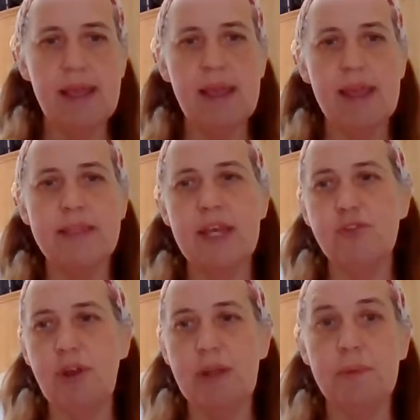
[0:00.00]
And that
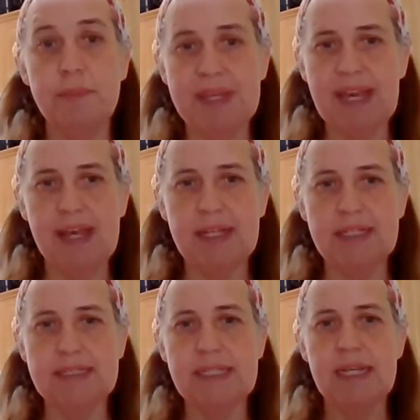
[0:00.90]
drawing will be
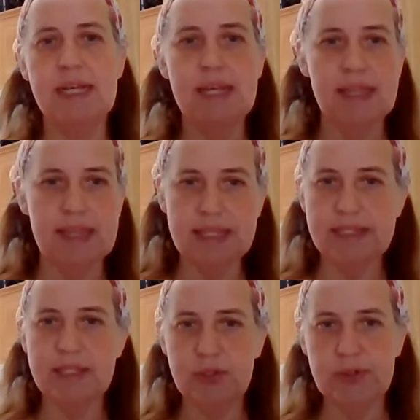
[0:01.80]
held this
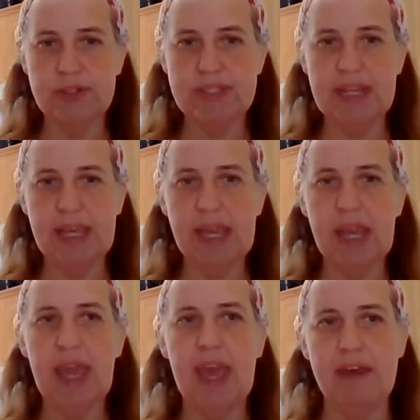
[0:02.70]
Thursday
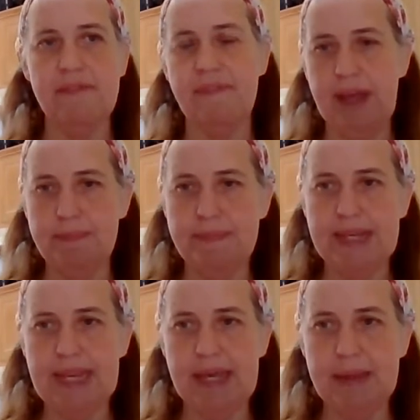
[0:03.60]
at 5
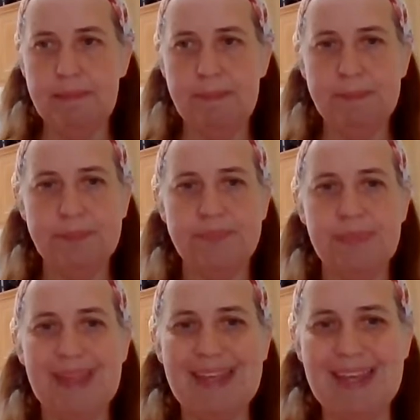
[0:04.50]
p.m.
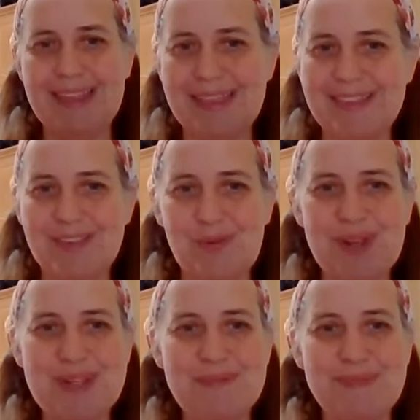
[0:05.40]
Ethan's going
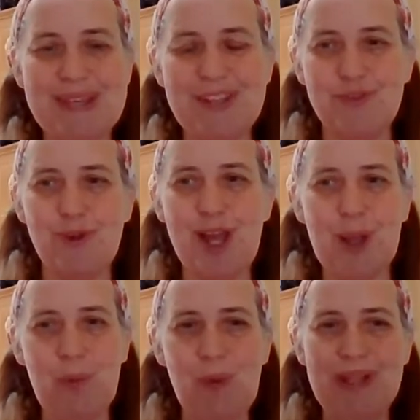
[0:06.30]
to be
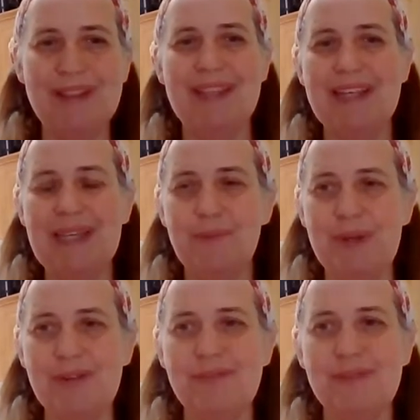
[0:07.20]
drawing one lucky winner
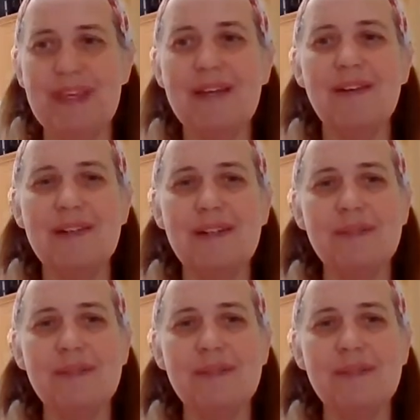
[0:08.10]
for that card.